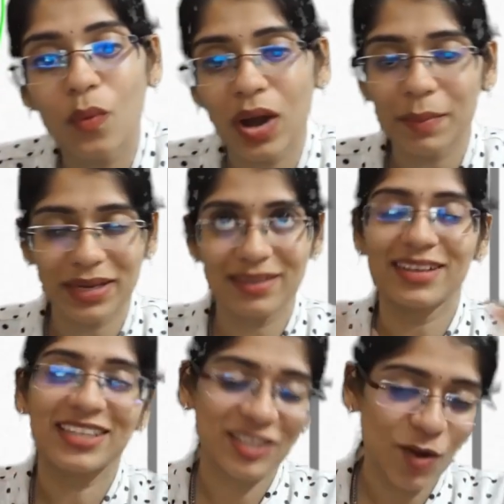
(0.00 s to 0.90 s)

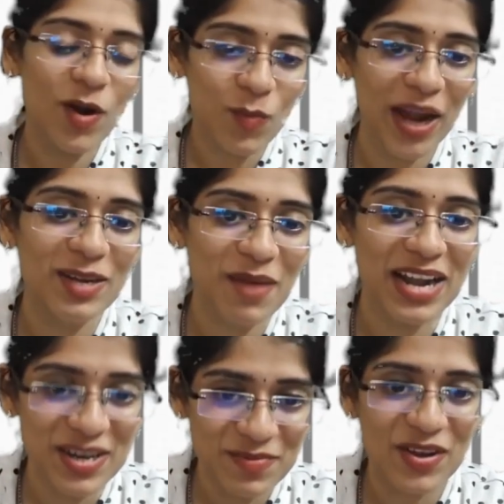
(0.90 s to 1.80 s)
it's called white
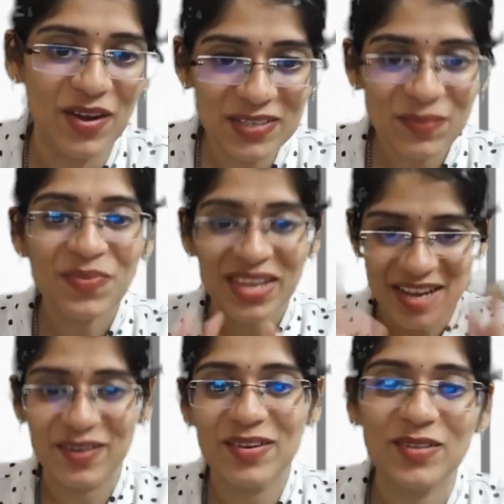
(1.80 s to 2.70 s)
matter because
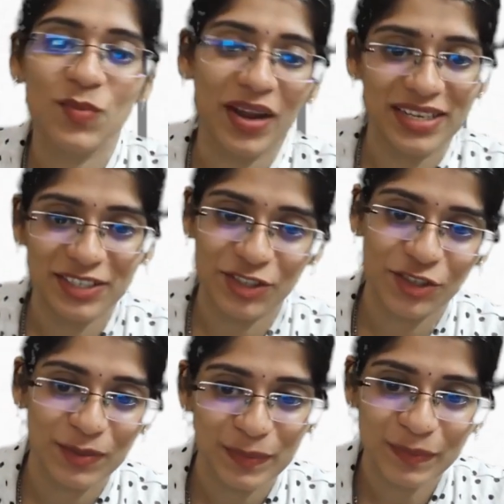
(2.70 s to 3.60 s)
it looks
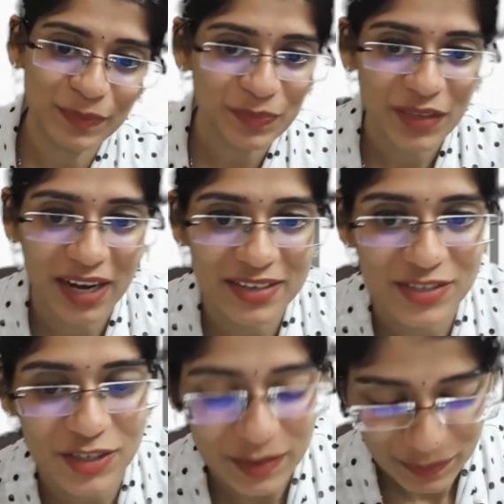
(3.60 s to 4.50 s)
whitish.
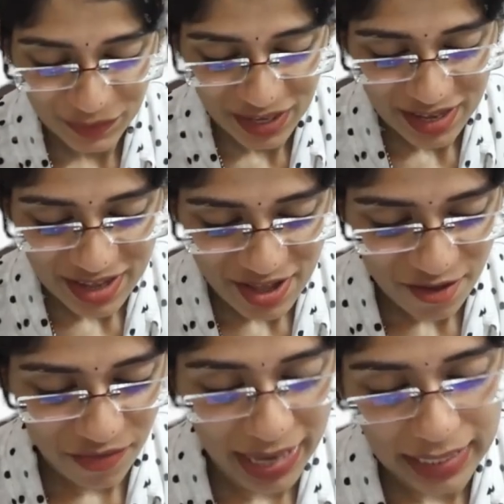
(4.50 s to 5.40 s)
Understood?
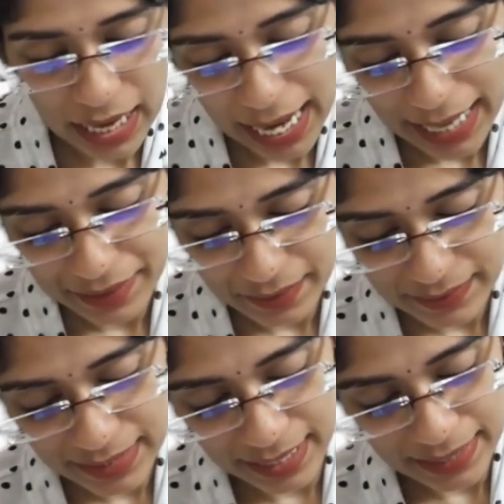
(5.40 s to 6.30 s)
Fine. And
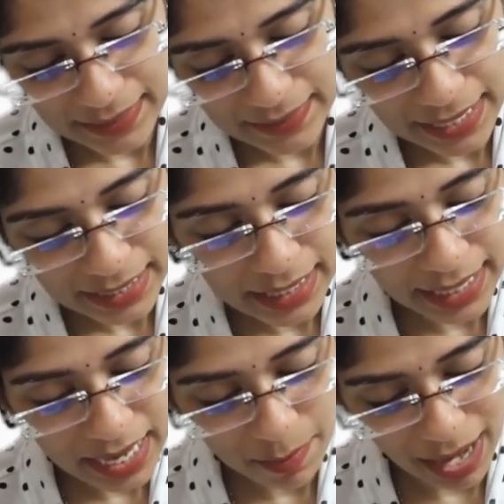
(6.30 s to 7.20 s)
see guys, in
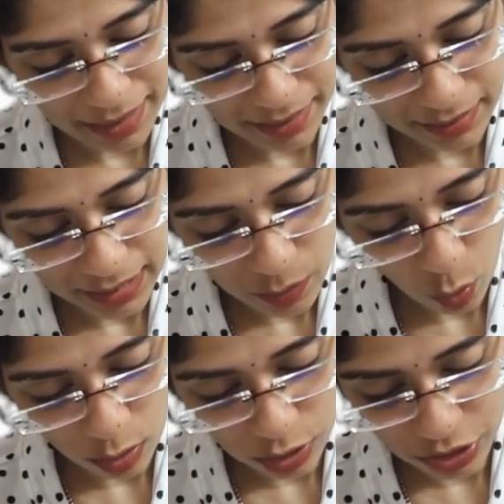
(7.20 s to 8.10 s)
grey matter, I
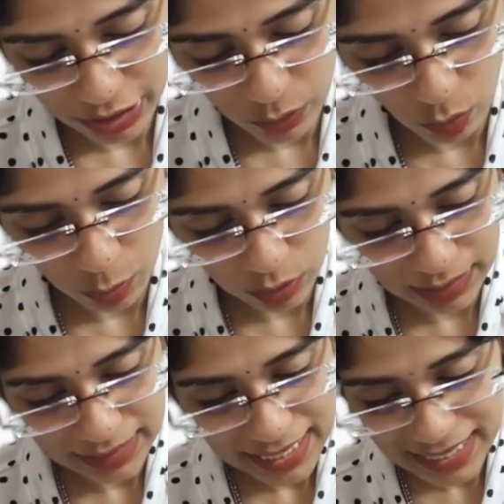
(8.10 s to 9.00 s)
want to tell you one more
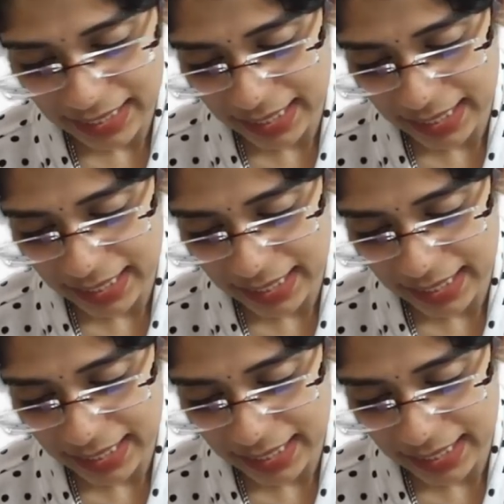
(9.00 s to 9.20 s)
thing. In